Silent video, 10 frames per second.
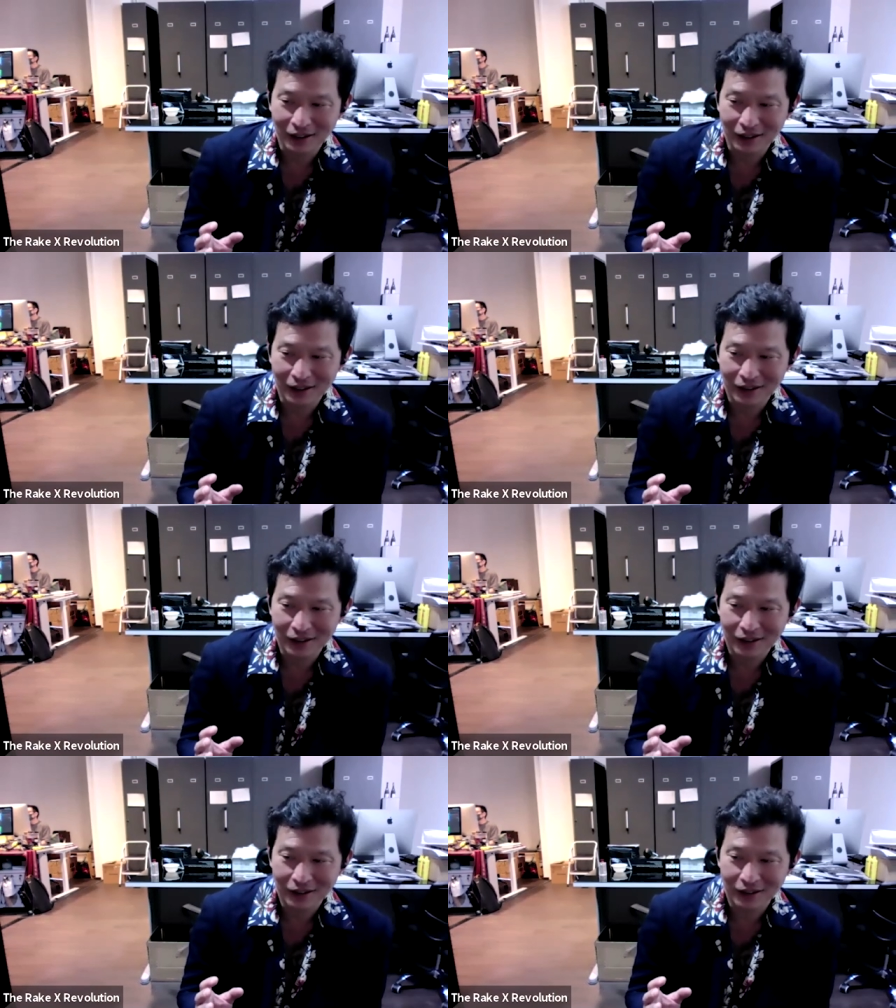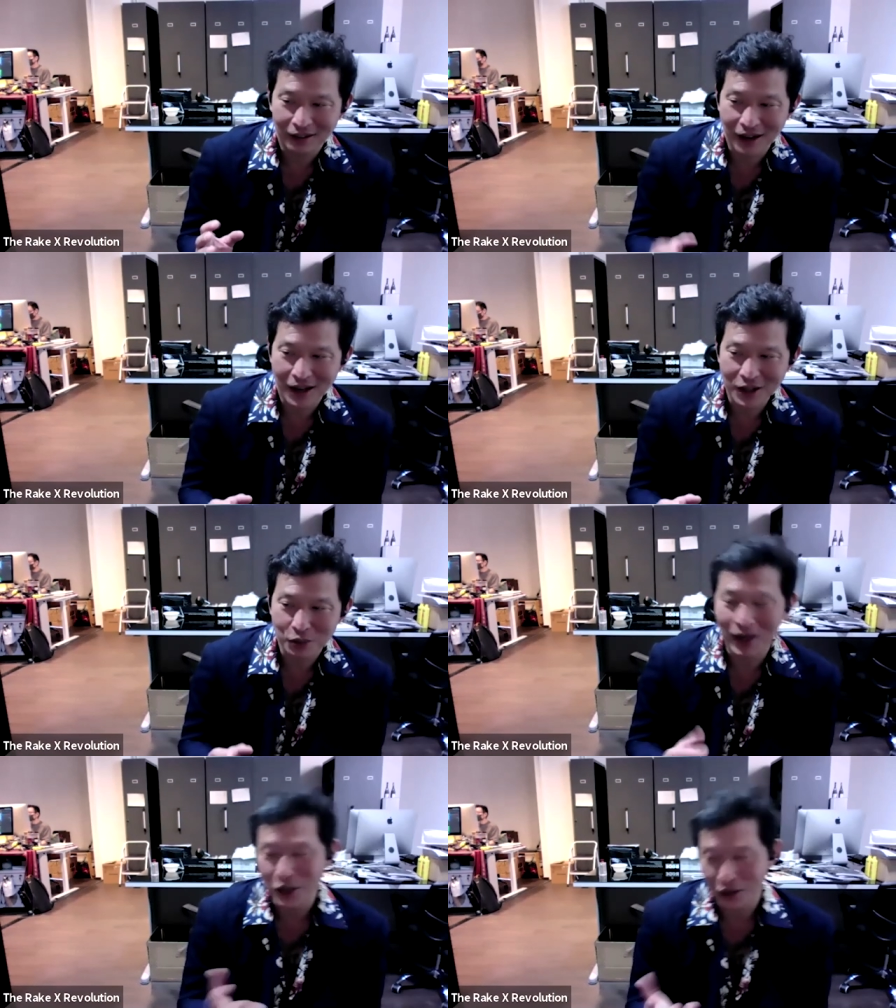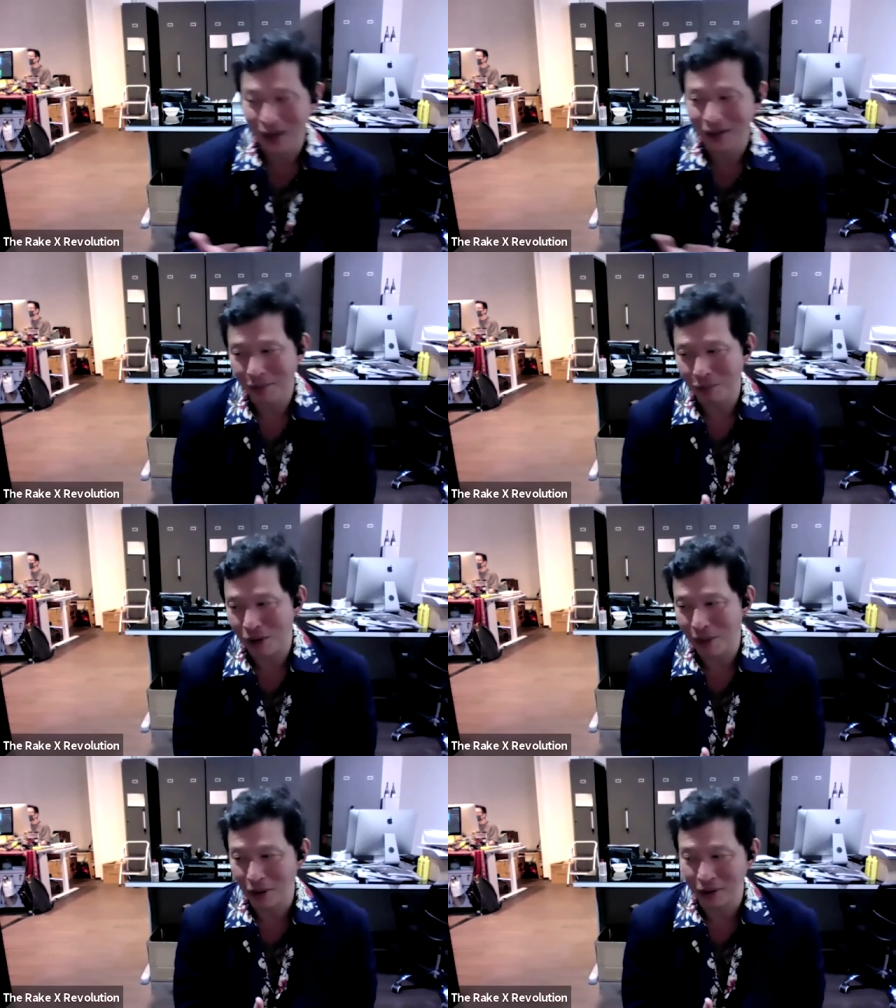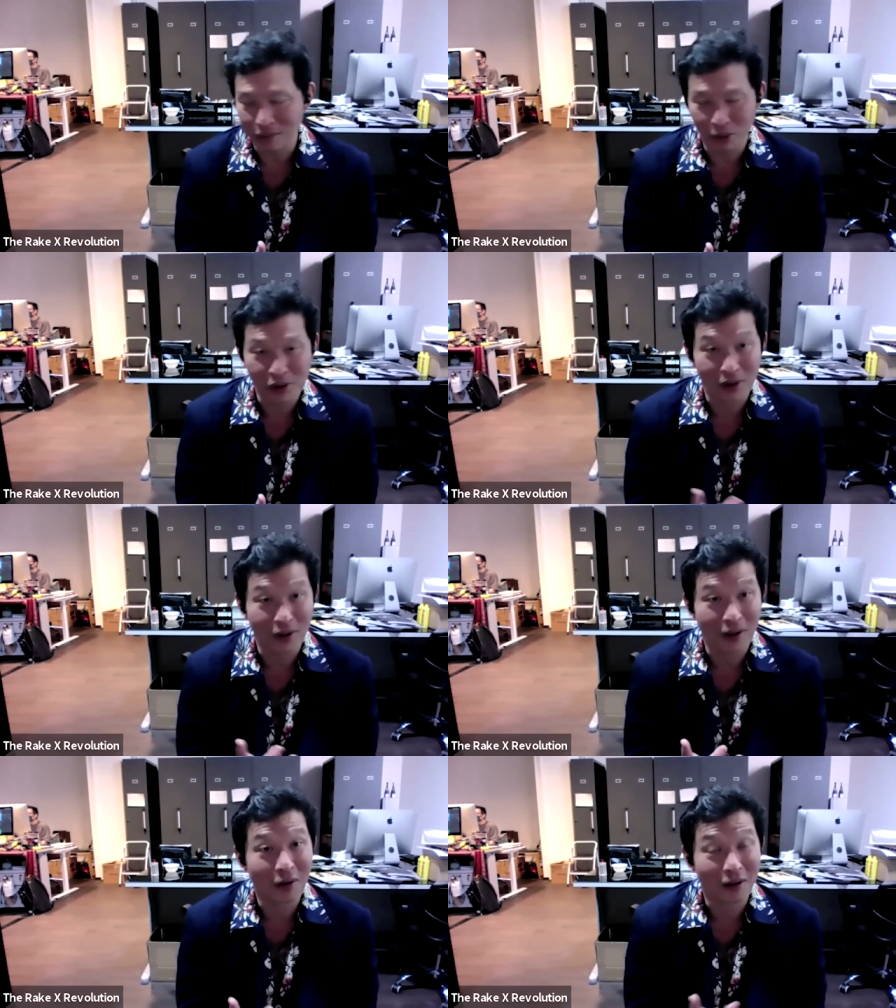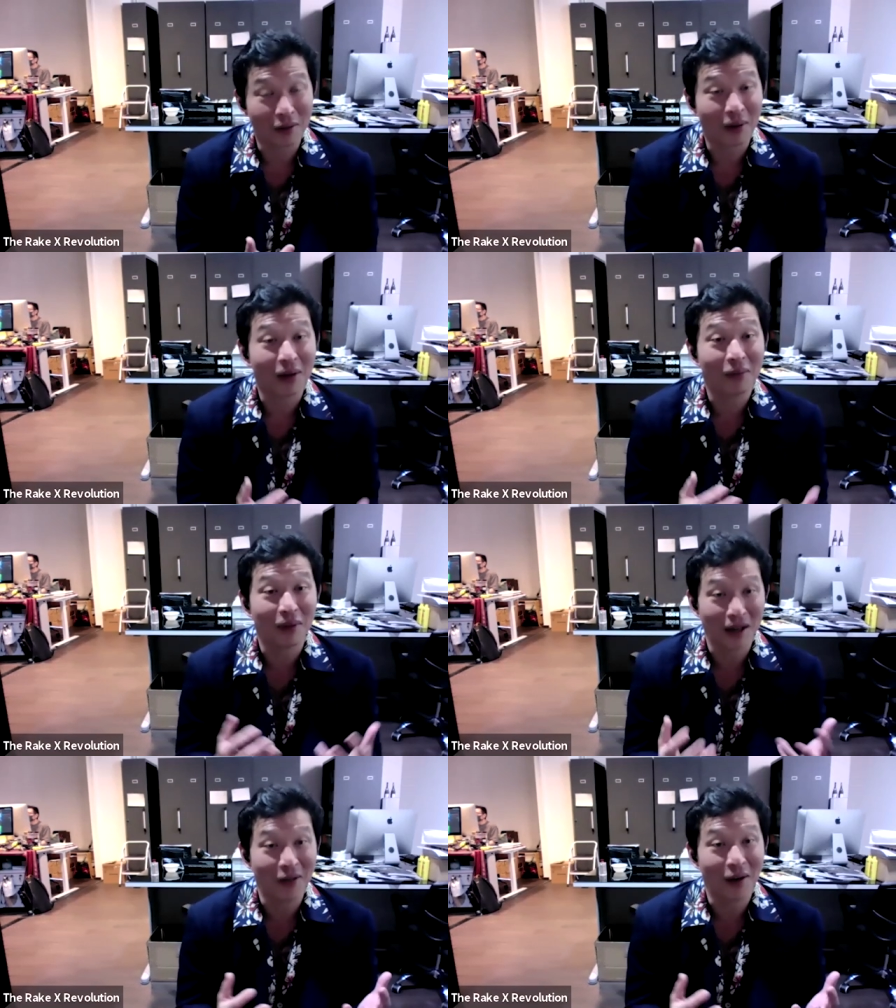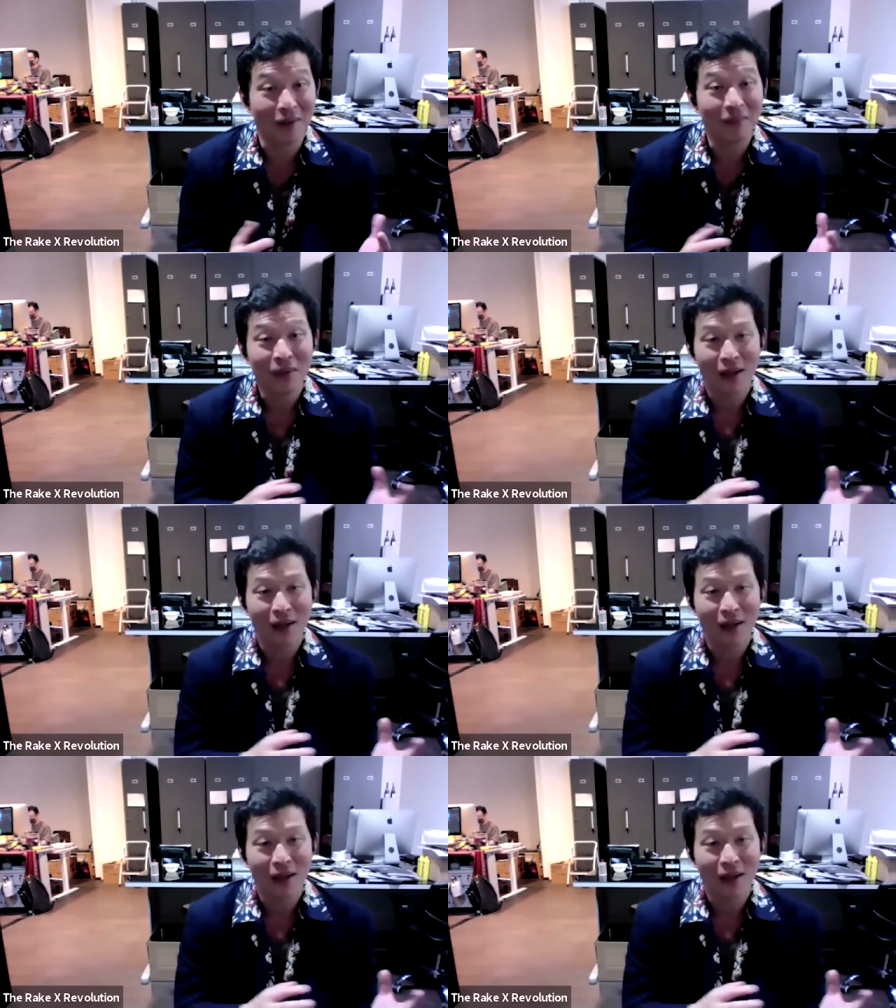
the the guys would actually I think they primarily boosted the clothing, but but anyway,